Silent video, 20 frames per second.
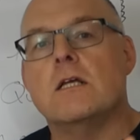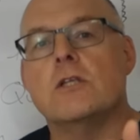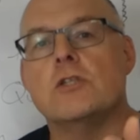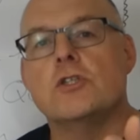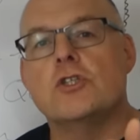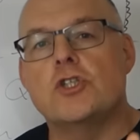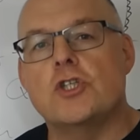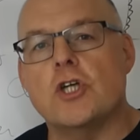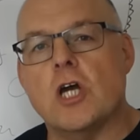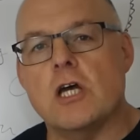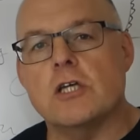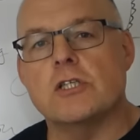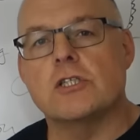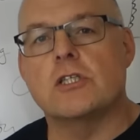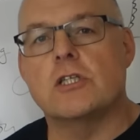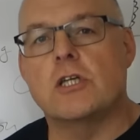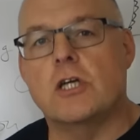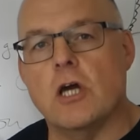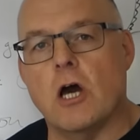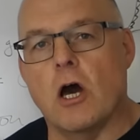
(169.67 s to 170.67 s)

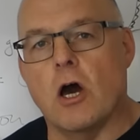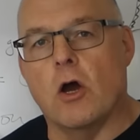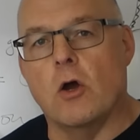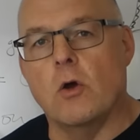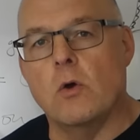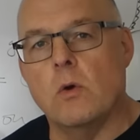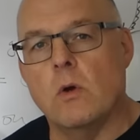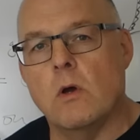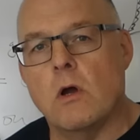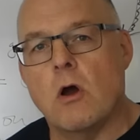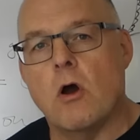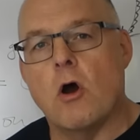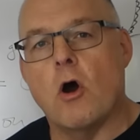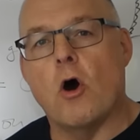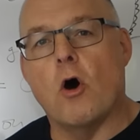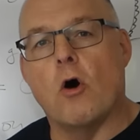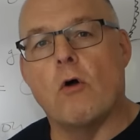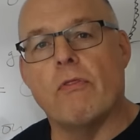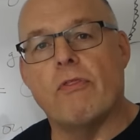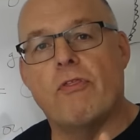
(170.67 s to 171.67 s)
just go
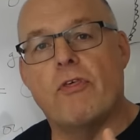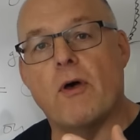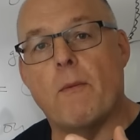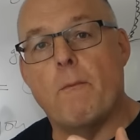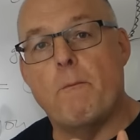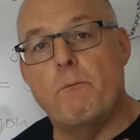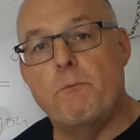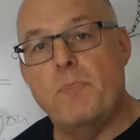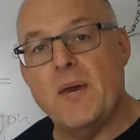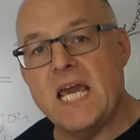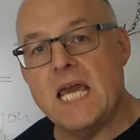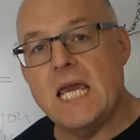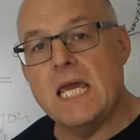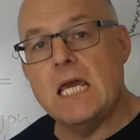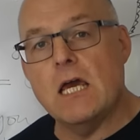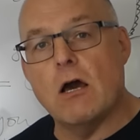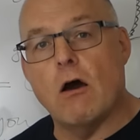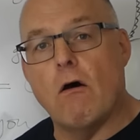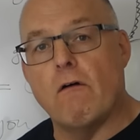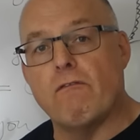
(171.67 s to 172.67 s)
on the
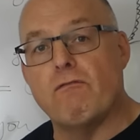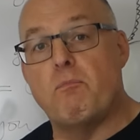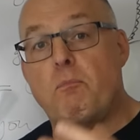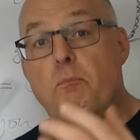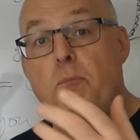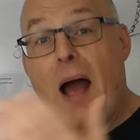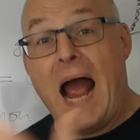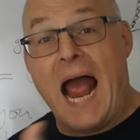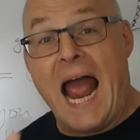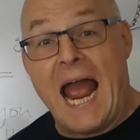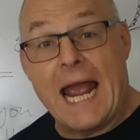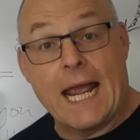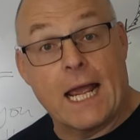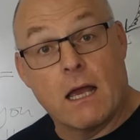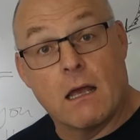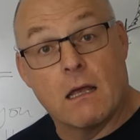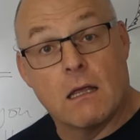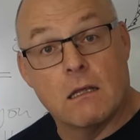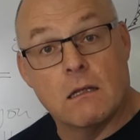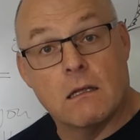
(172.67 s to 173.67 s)
B of bang.
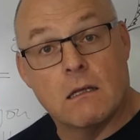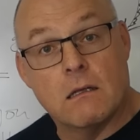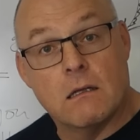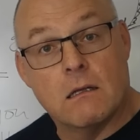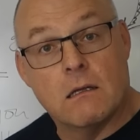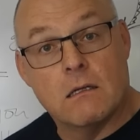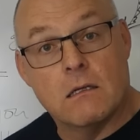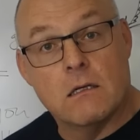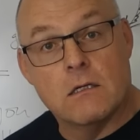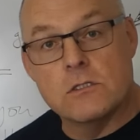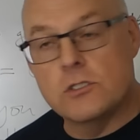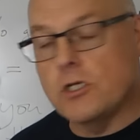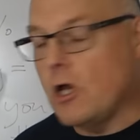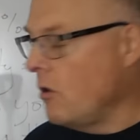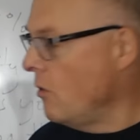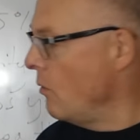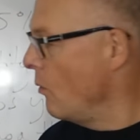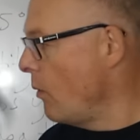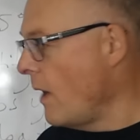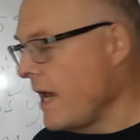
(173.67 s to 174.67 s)

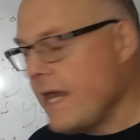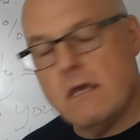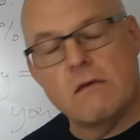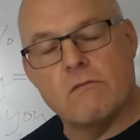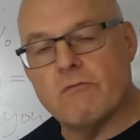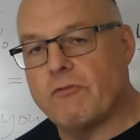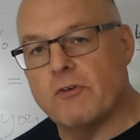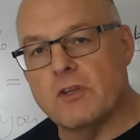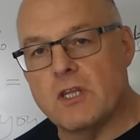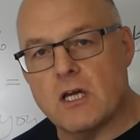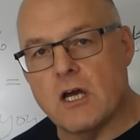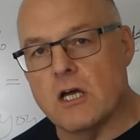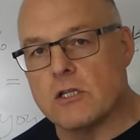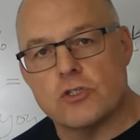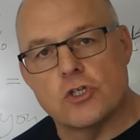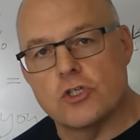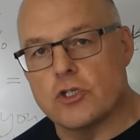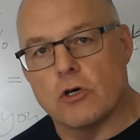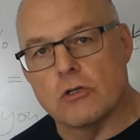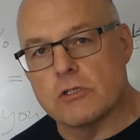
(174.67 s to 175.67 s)
Don't wait for the
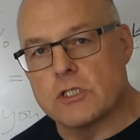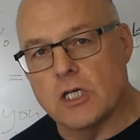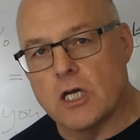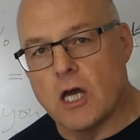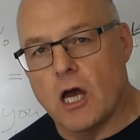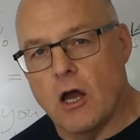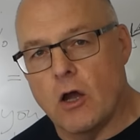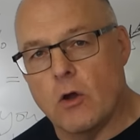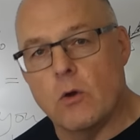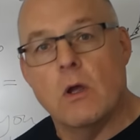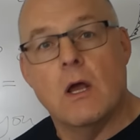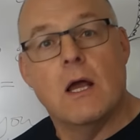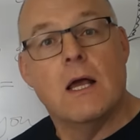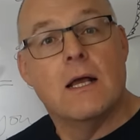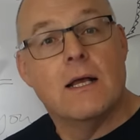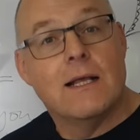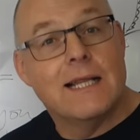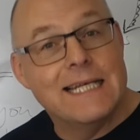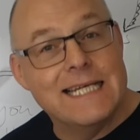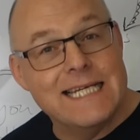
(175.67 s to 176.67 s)
gunshot to go.
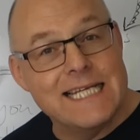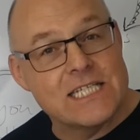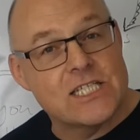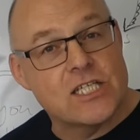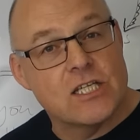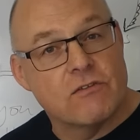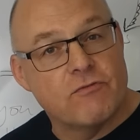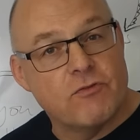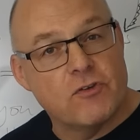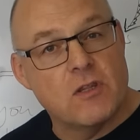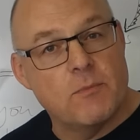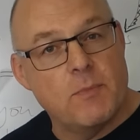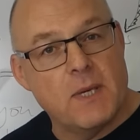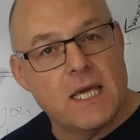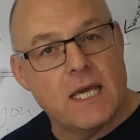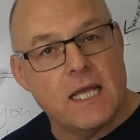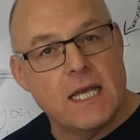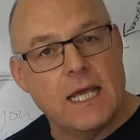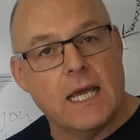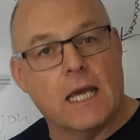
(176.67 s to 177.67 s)
Listen for the
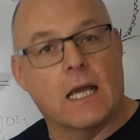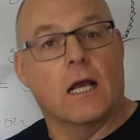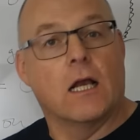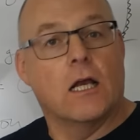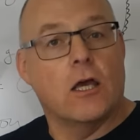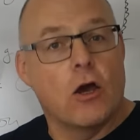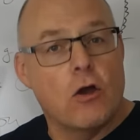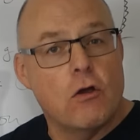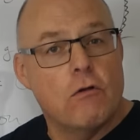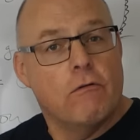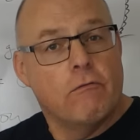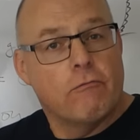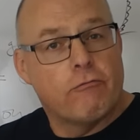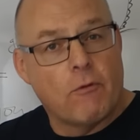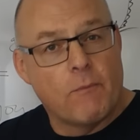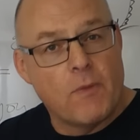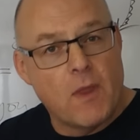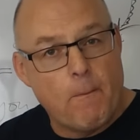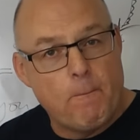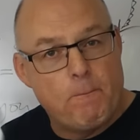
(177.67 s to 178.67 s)
beginning. Go
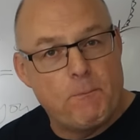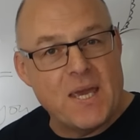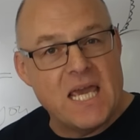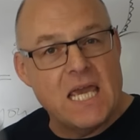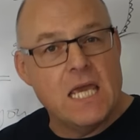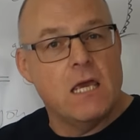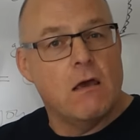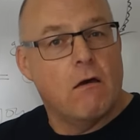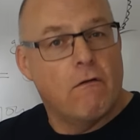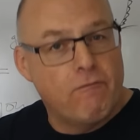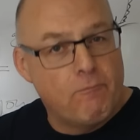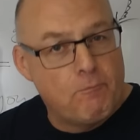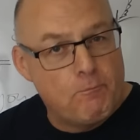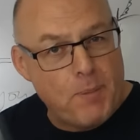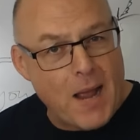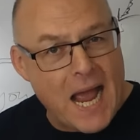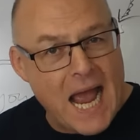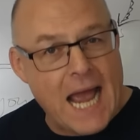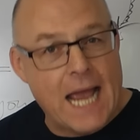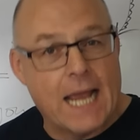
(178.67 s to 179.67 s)
from the B of
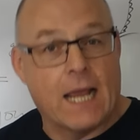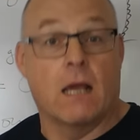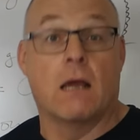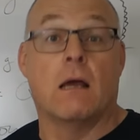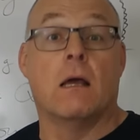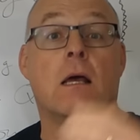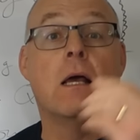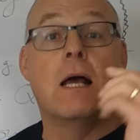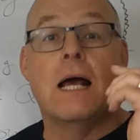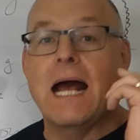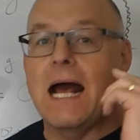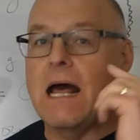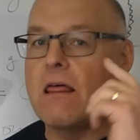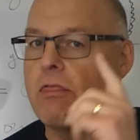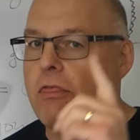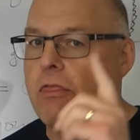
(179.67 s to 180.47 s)
bang. And